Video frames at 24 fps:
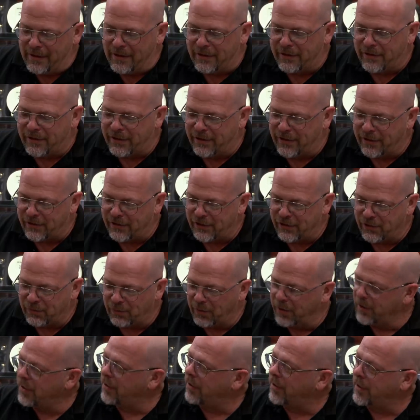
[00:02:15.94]
see, this is
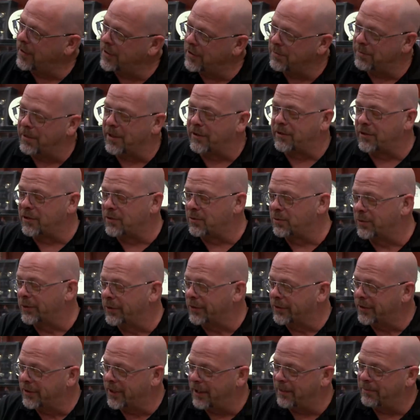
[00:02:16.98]
one of the things about this
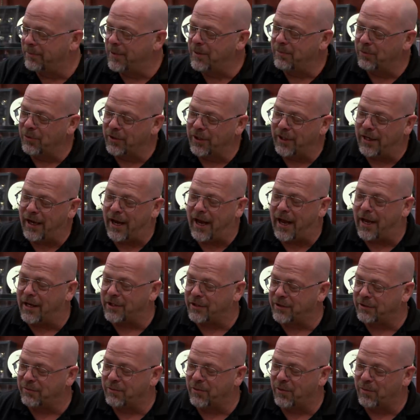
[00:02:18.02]
world, okay? People can
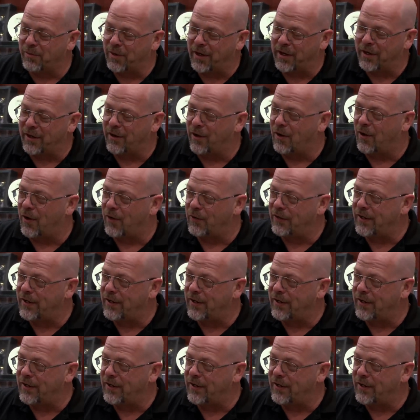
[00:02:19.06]
ask for money all